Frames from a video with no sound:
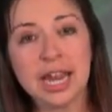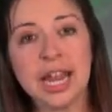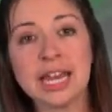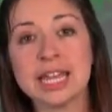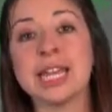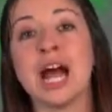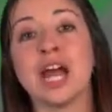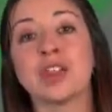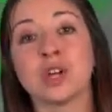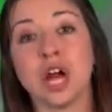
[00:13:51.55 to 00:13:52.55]
it can
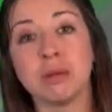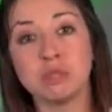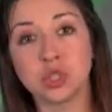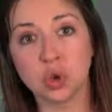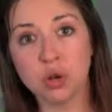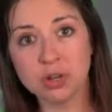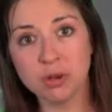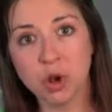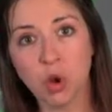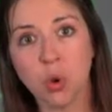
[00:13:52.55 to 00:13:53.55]
either absorb
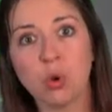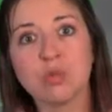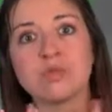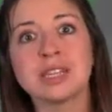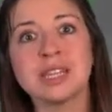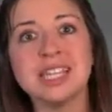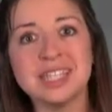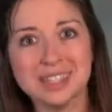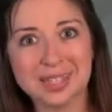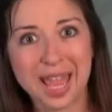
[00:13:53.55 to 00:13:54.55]
or
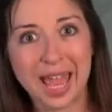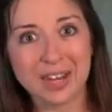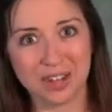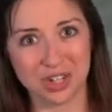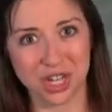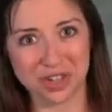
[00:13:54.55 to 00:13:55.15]
release energy.